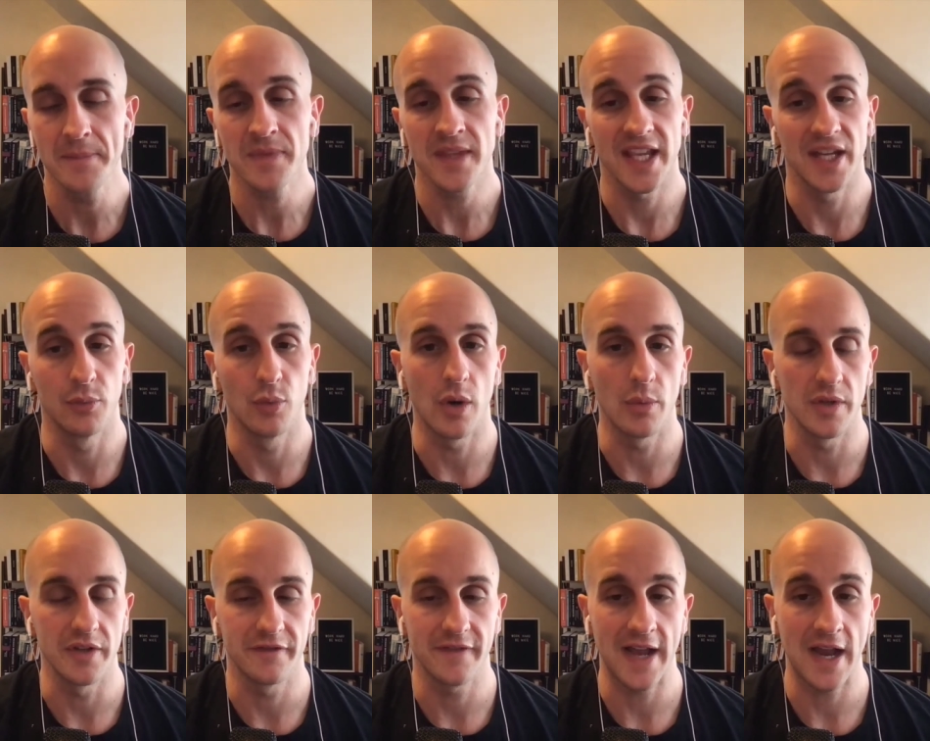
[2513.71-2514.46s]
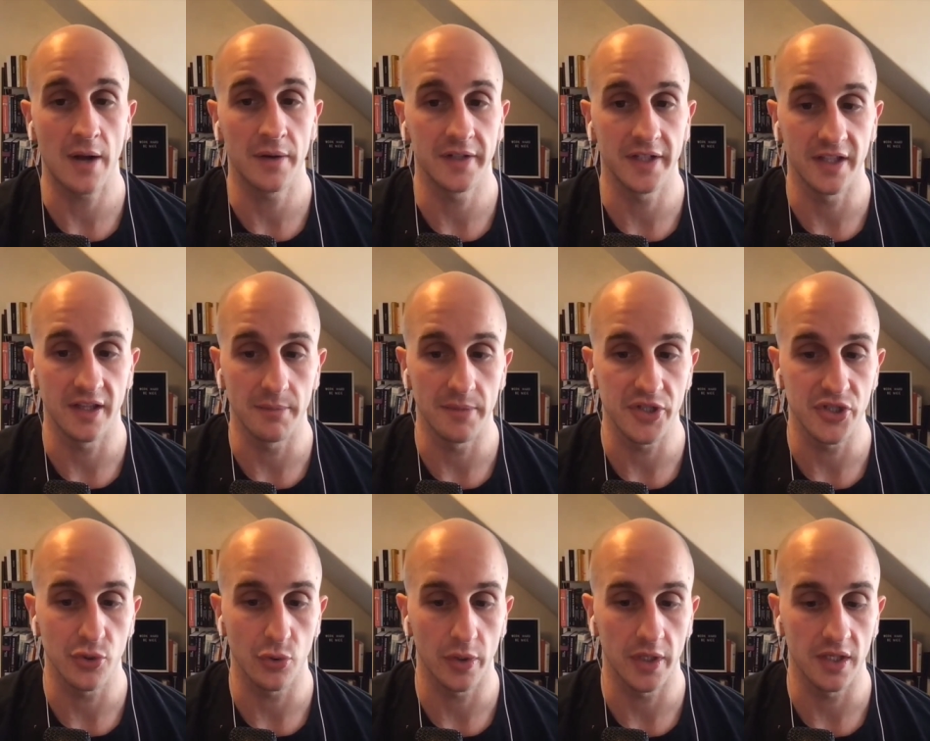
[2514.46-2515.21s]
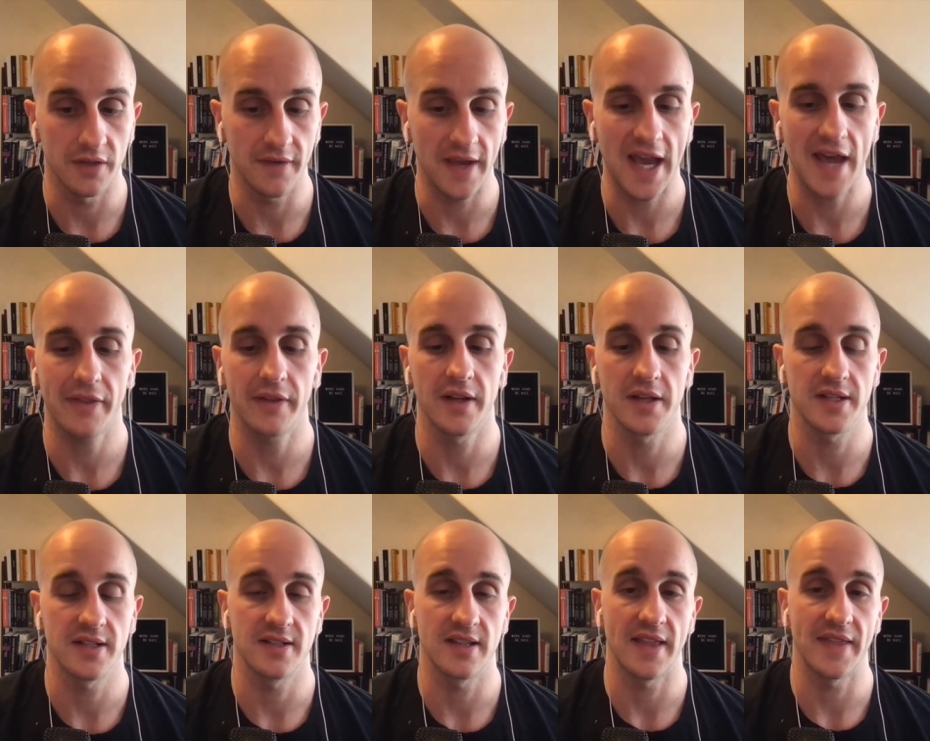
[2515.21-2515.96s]
And what we found in the majority of
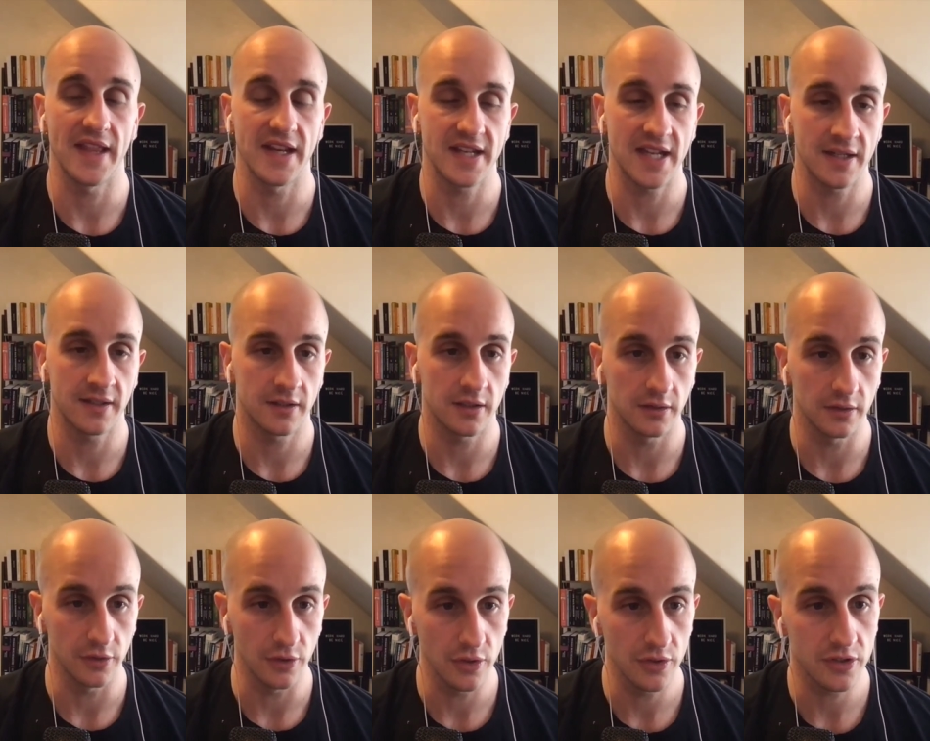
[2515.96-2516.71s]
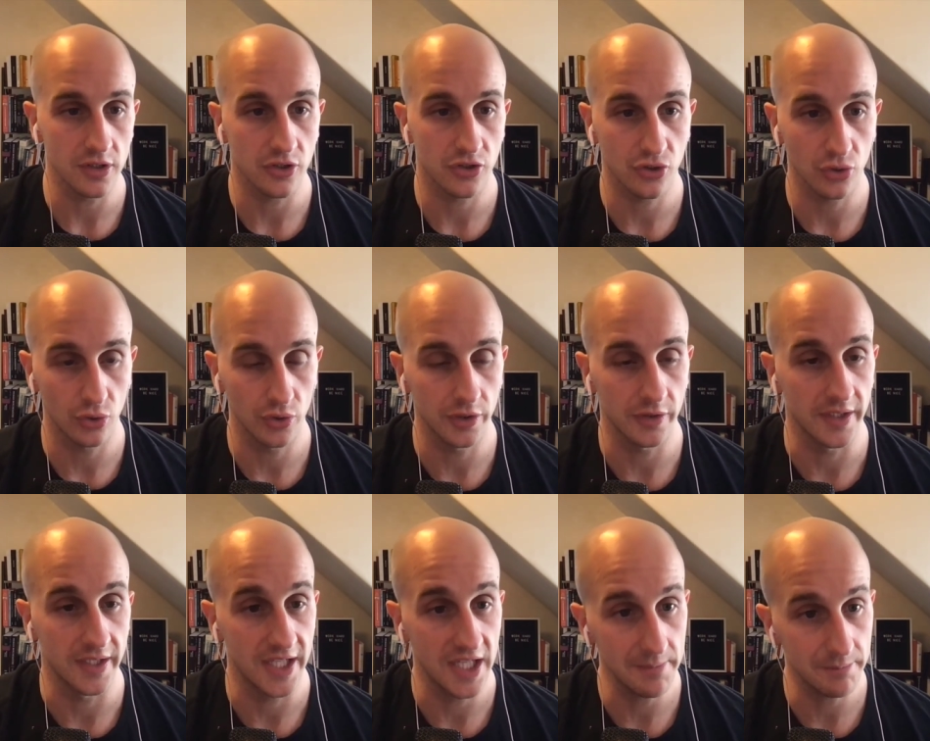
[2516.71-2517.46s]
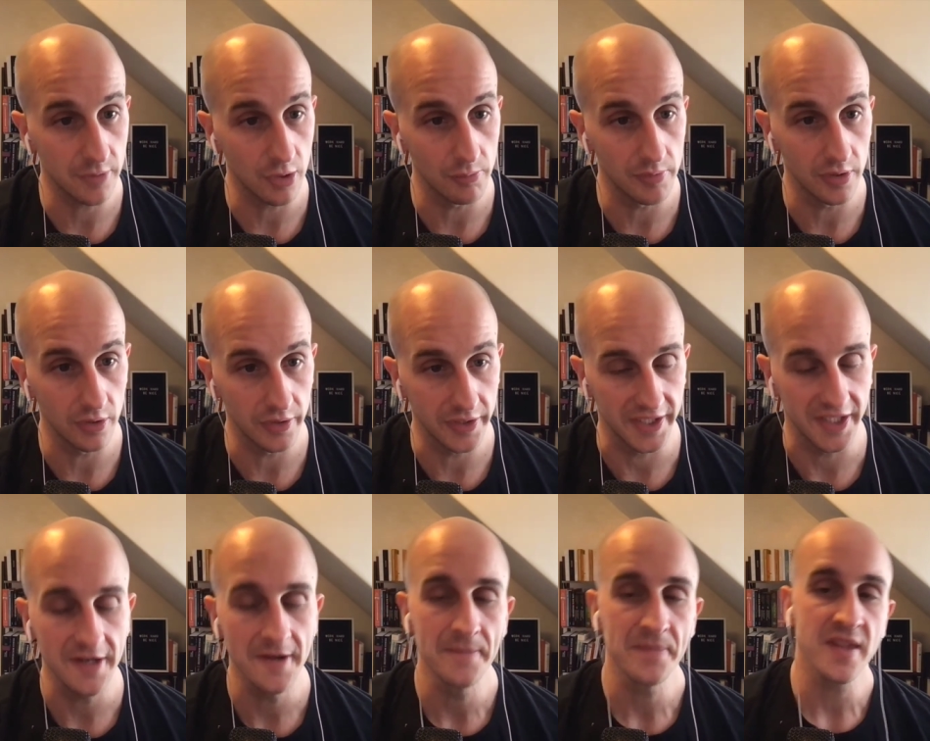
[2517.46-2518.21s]
athletes is that they tend to lose shoulder and hip
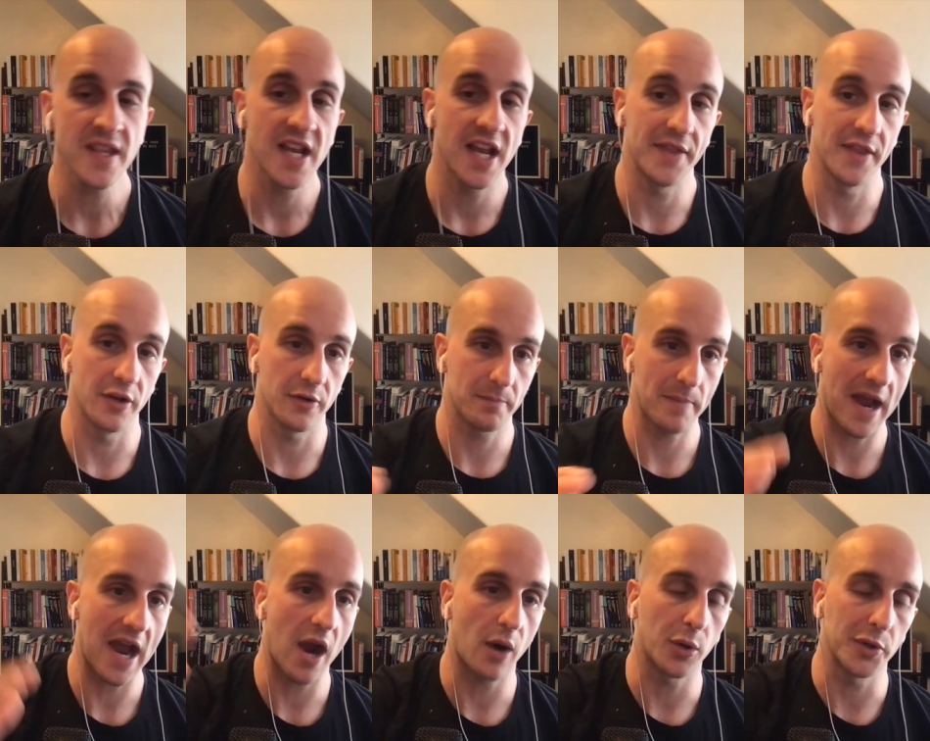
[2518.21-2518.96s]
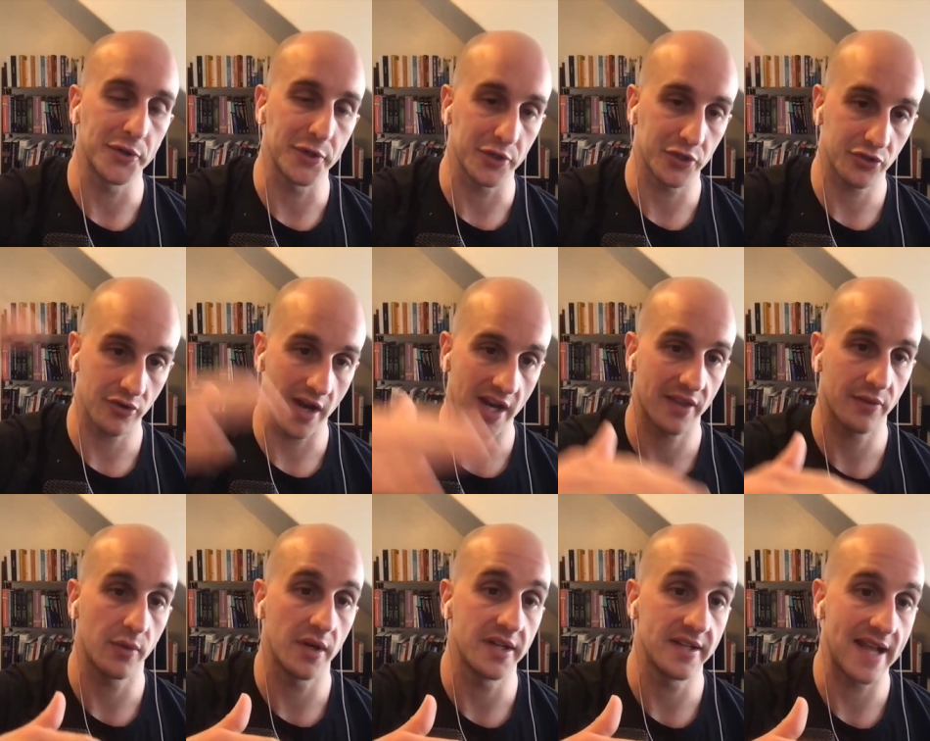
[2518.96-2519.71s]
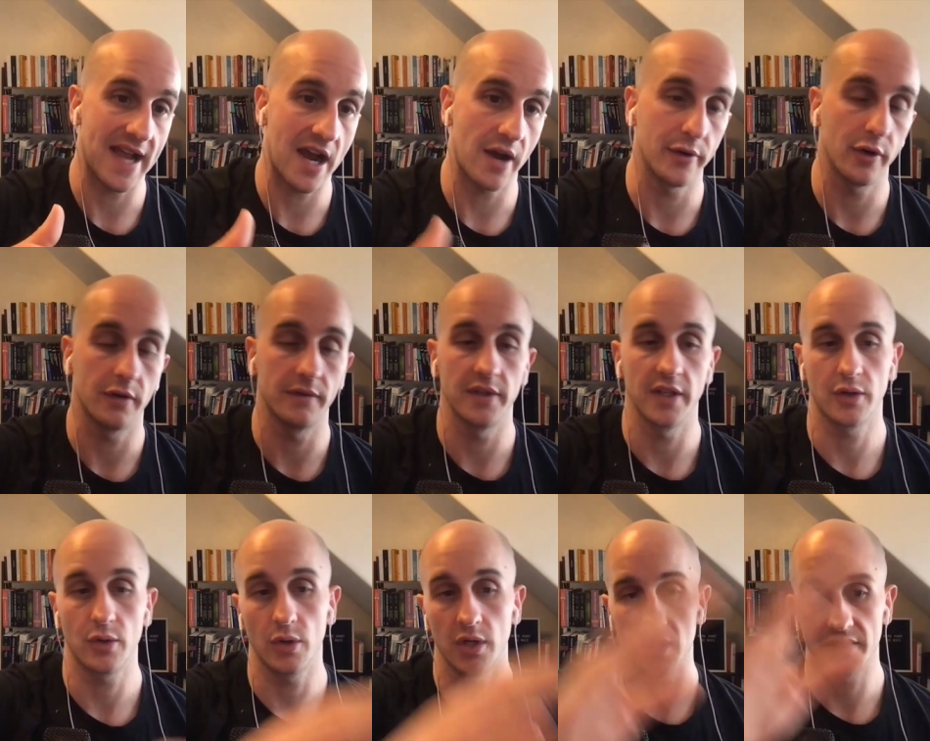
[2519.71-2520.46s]
mobility, and their power and their strength went down over the
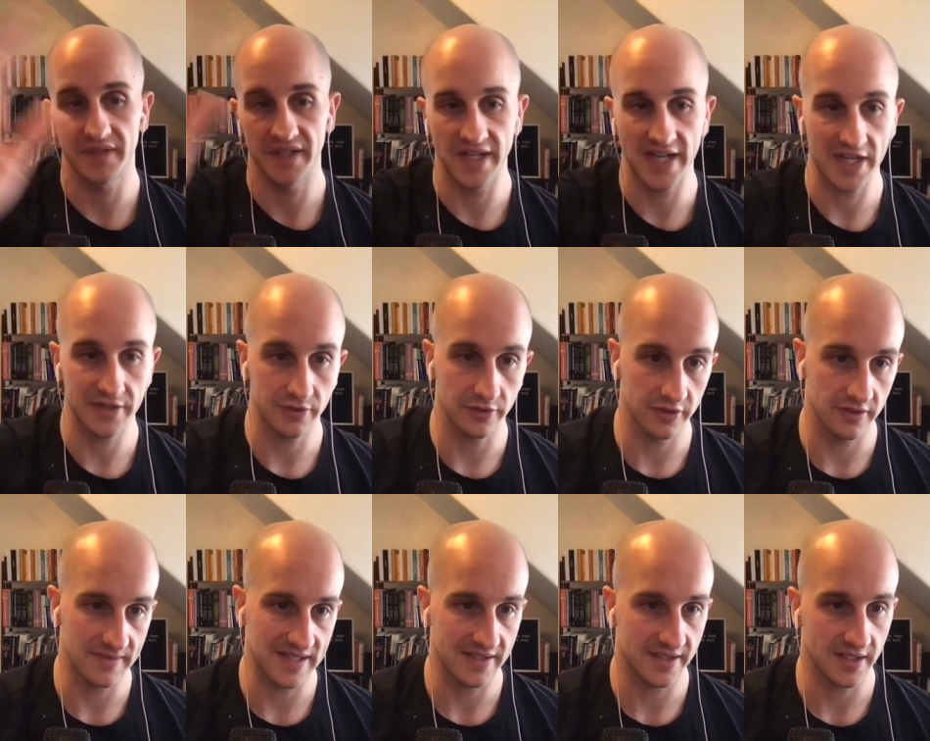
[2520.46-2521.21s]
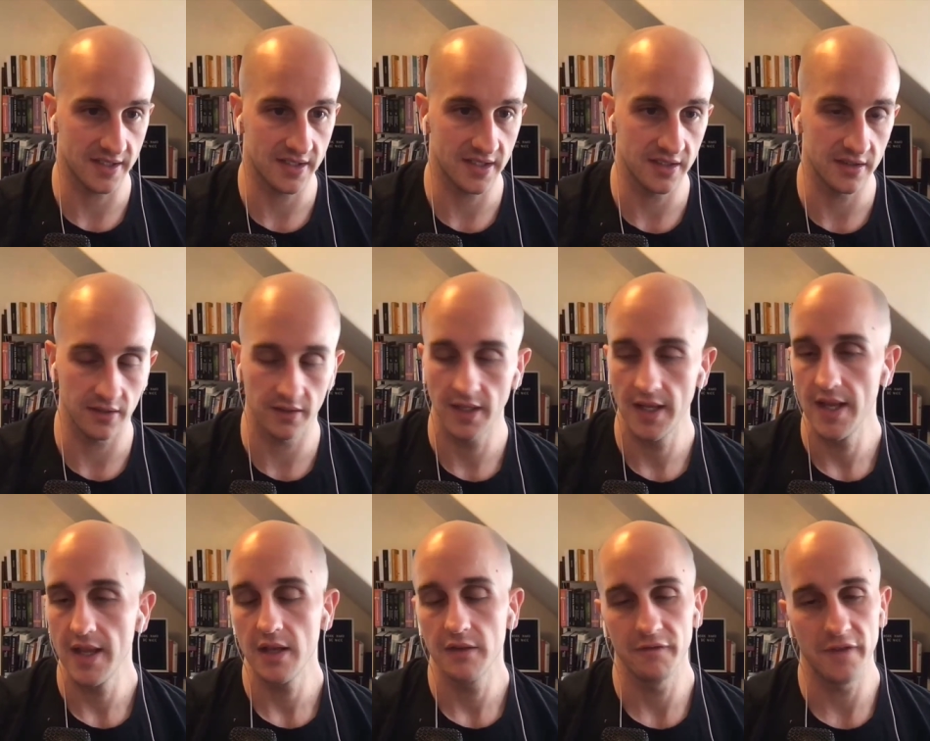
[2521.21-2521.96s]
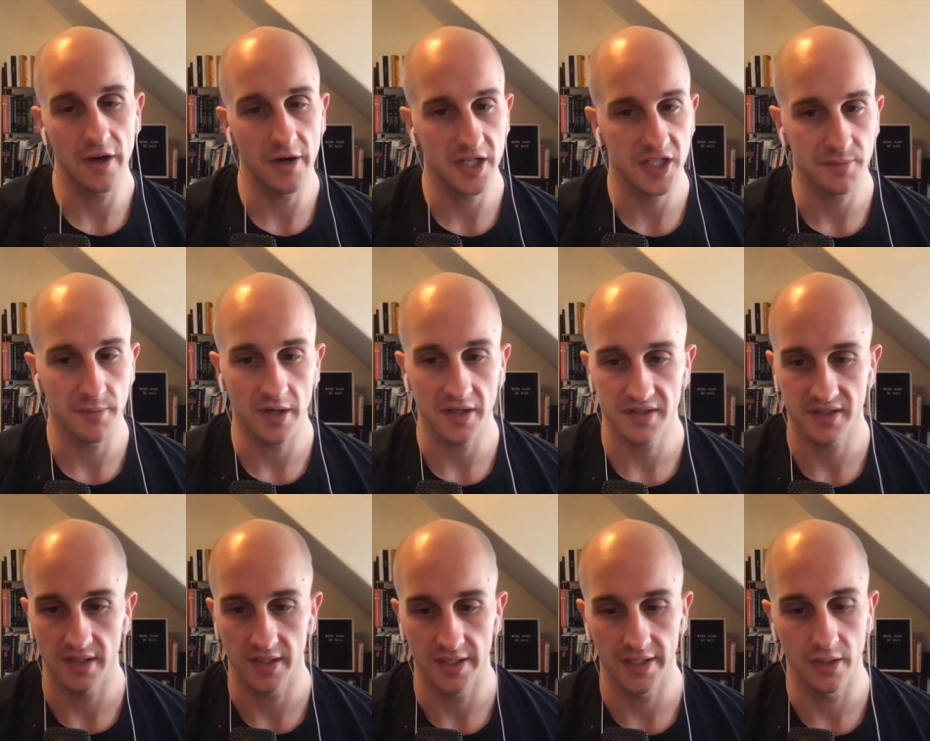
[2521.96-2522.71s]
course of a natural gymnastics season. Very small
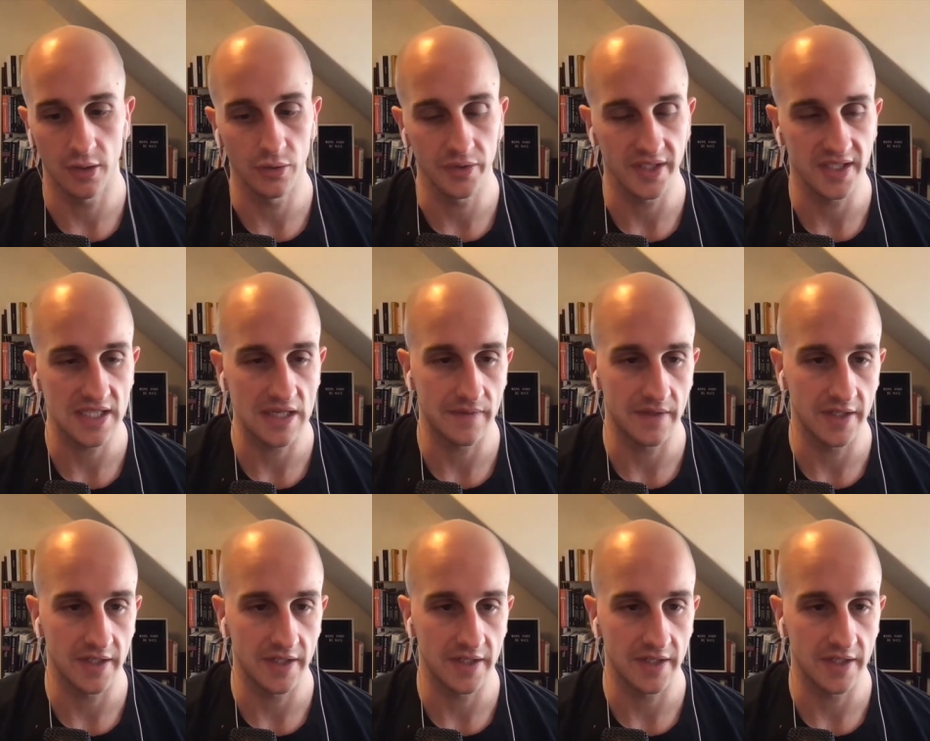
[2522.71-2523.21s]
study, only 7